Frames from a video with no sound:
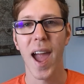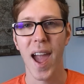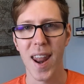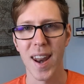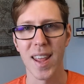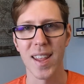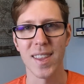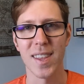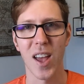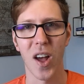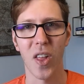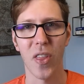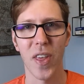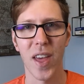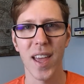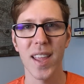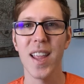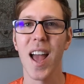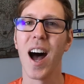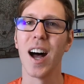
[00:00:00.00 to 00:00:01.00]
And until
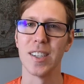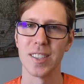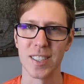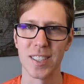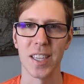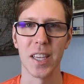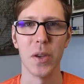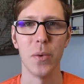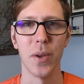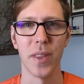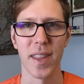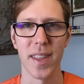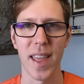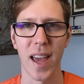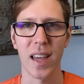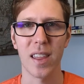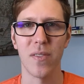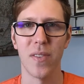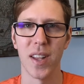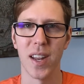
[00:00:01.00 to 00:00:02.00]
then, I'll see you in the
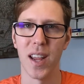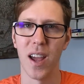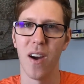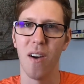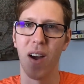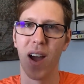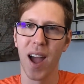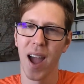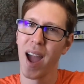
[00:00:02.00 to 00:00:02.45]
next video.